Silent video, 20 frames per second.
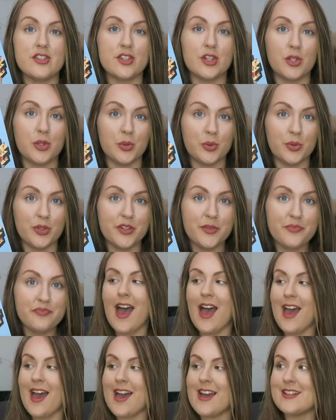Sloan.
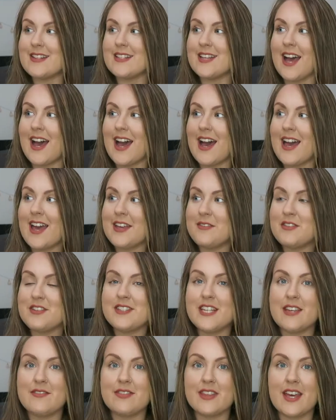And I
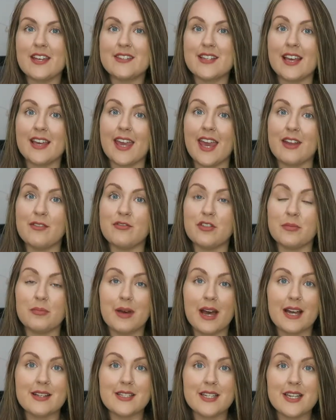received this again from
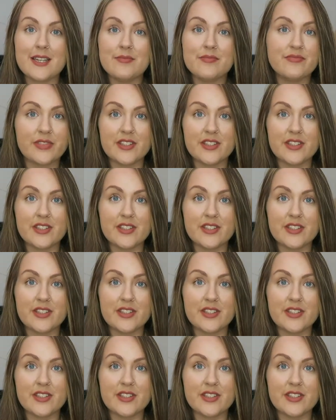Maddie.